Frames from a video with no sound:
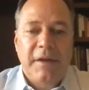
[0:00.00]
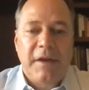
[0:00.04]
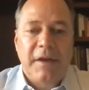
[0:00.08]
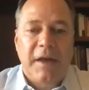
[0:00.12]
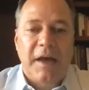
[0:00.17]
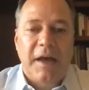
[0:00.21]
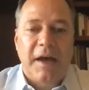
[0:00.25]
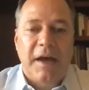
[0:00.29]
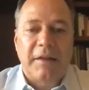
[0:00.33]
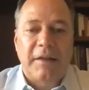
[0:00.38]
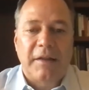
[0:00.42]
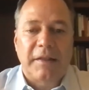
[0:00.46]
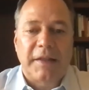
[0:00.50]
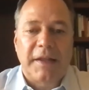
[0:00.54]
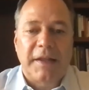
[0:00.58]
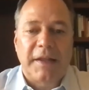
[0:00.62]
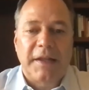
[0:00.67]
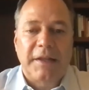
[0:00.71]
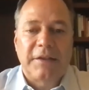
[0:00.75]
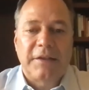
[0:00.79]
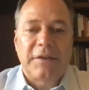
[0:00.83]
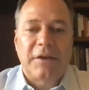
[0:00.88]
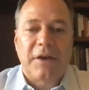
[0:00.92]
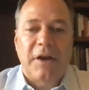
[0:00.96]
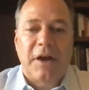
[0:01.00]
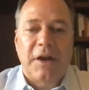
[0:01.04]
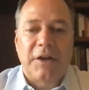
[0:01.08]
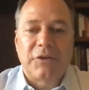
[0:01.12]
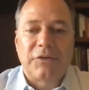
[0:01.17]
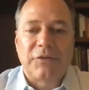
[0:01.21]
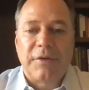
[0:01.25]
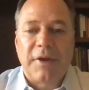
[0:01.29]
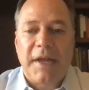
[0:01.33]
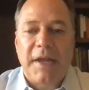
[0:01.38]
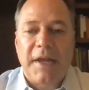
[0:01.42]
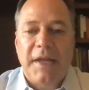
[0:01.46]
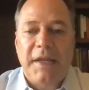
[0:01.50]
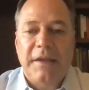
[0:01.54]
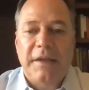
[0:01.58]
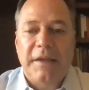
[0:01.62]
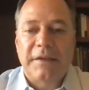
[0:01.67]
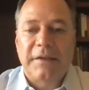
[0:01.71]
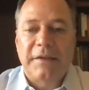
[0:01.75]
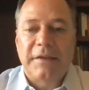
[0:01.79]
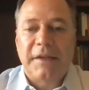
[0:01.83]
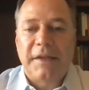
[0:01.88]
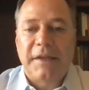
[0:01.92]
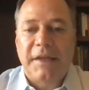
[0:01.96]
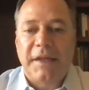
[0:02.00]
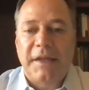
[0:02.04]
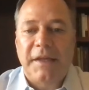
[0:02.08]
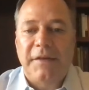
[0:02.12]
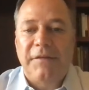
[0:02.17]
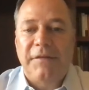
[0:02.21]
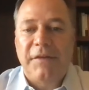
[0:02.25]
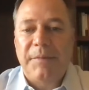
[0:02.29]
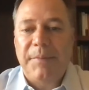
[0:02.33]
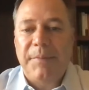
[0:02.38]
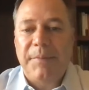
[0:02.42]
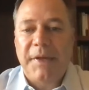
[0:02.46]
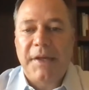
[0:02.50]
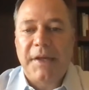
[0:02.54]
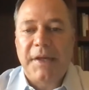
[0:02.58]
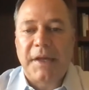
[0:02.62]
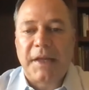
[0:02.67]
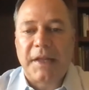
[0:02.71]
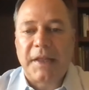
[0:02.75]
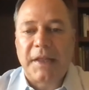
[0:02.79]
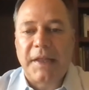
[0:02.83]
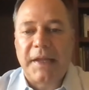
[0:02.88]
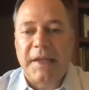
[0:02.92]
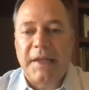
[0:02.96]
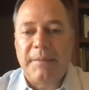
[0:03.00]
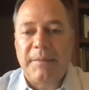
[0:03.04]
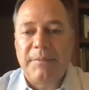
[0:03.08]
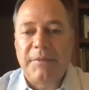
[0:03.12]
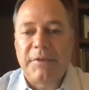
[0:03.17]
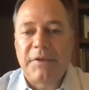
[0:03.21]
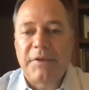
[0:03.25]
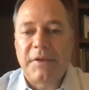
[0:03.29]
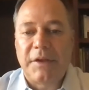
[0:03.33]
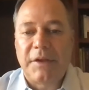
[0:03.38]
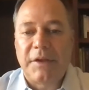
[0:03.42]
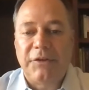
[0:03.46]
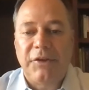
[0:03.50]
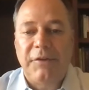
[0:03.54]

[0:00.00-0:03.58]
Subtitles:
Lance Andre is the EVP and